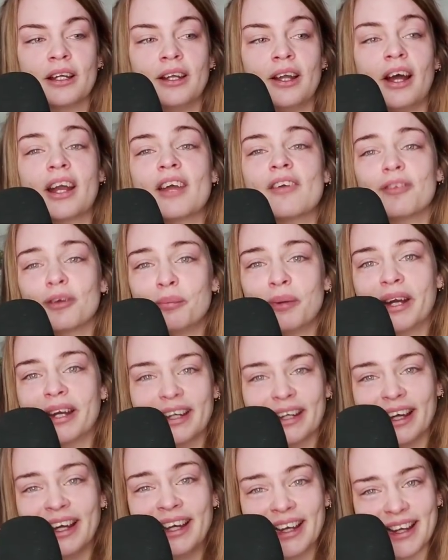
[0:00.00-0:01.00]
not
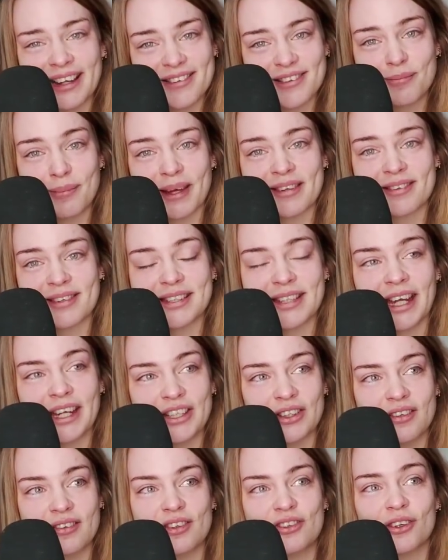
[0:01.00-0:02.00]
everybody has the best
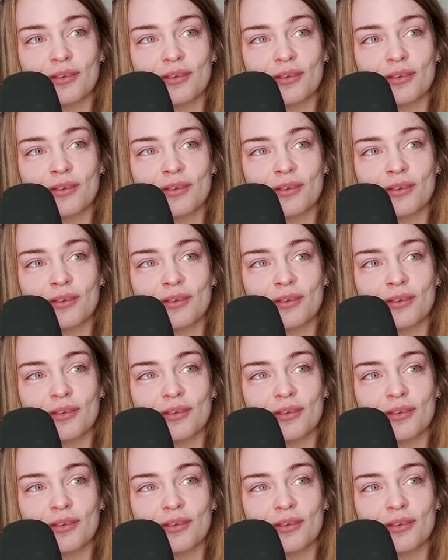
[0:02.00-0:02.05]
intentions.